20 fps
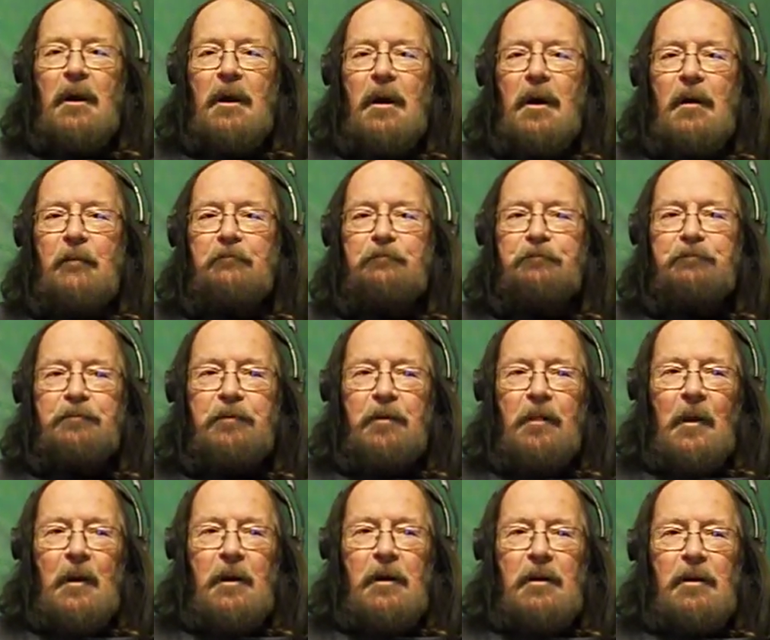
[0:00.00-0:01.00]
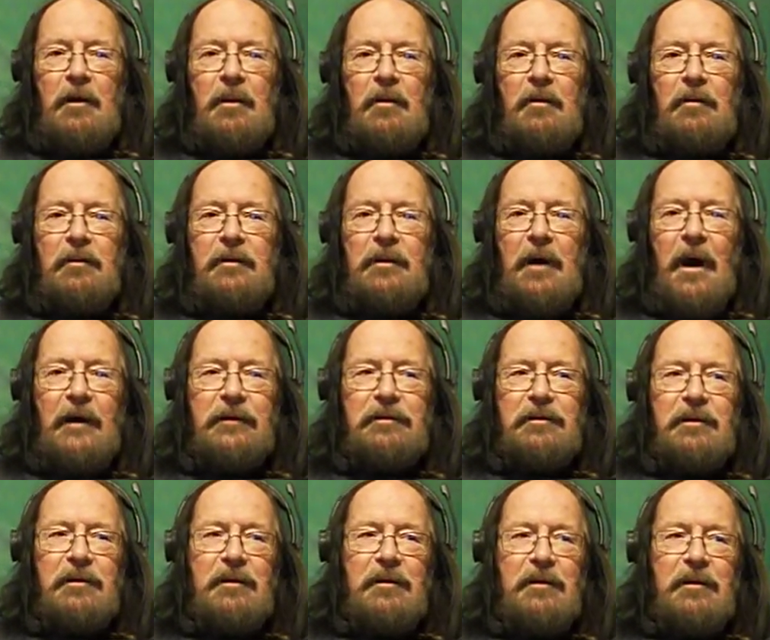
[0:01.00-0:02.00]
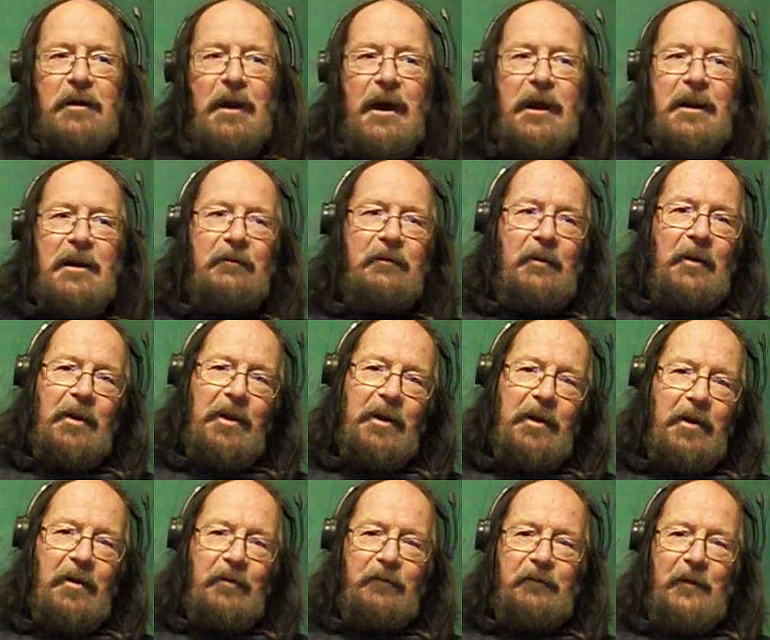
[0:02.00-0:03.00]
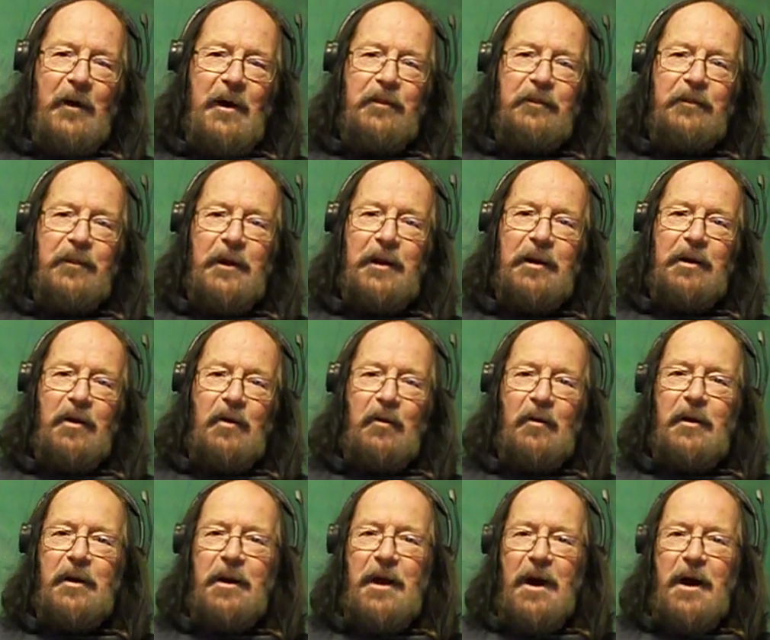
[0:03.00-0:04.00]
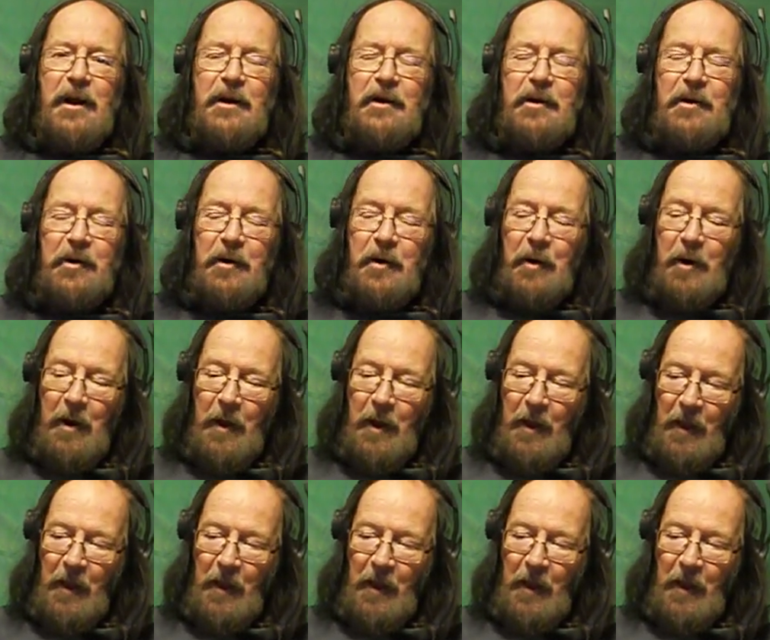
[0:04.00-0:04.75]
Um, got kind of a little fun thing going on here.